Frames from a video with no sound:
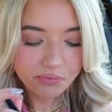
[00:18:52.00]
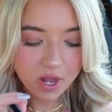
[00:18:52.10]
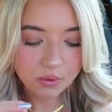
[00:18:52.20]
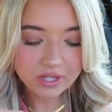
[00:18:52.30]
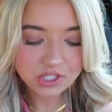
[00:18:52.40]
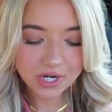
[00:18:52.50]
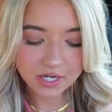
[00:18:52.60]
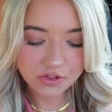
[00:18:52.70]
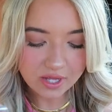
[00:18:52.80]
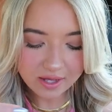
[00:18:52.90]
I really try
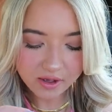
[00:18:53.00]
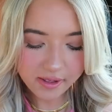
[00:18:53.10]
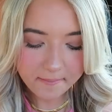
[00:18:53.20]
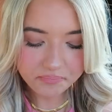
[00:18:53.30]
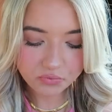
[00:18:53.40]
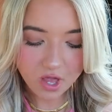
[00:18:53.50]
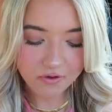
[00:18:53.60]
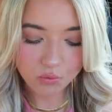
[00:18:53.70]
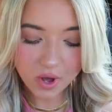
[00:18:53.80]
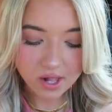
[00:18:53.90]
to think
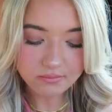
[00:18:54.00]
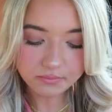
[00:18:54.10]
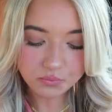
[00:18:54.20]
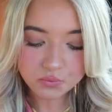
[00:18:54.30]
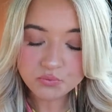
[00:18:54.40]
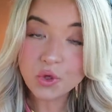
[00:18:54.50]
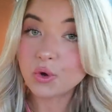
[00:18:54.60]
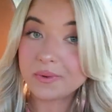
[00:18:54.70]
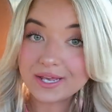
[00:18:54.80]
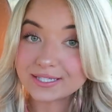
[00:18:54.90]
of what
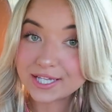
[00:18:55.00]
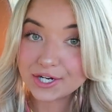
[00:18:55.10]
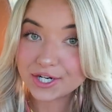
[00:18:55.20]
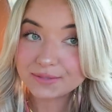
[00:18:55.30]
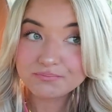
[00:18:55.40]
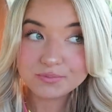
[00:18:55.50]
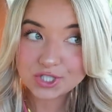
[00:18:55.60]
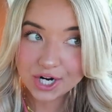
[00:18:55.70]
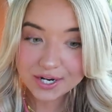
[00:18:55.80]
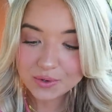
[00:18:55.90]
would be considered
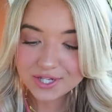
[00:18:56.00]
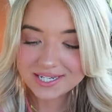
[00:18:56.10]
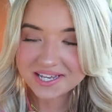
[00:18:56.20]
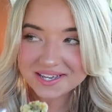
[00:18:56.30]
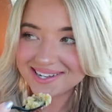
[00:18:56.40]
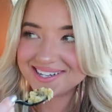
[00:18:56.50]
starting with a D.